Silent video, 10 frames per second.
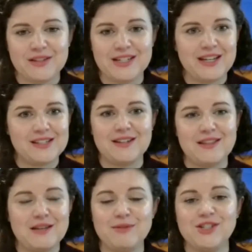The text and
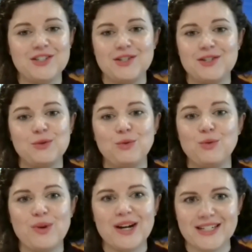the image is just
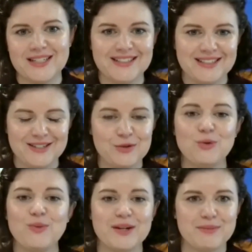all
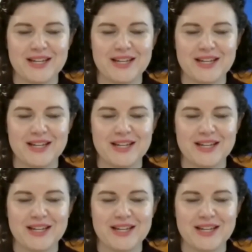one